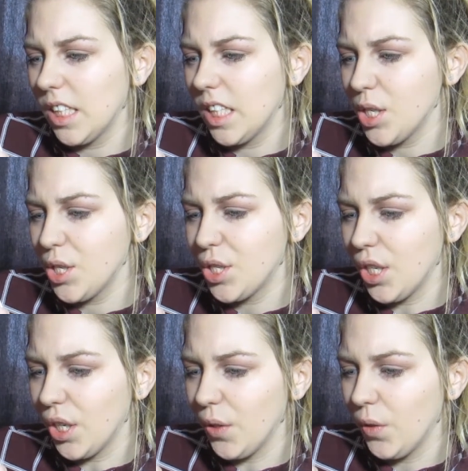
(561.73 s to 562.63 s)
I don't
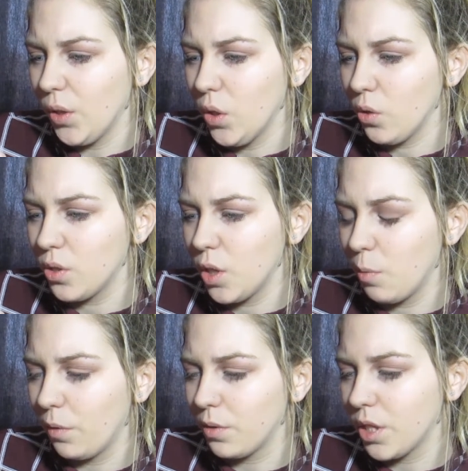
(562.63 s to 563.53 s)
know, not
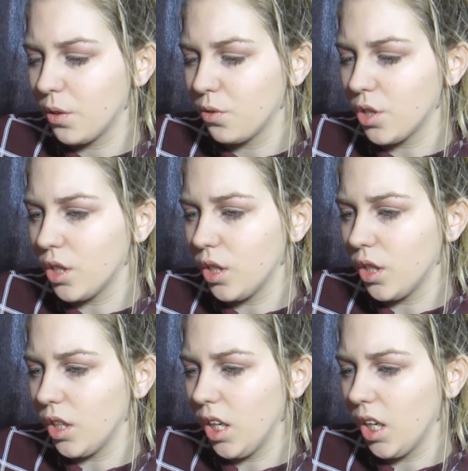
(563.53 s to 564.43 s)
suitable for
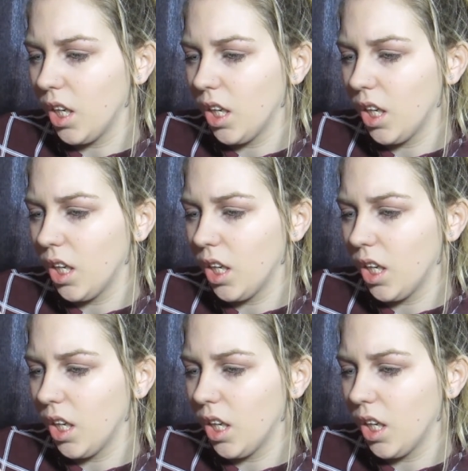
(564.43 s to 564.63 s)
children,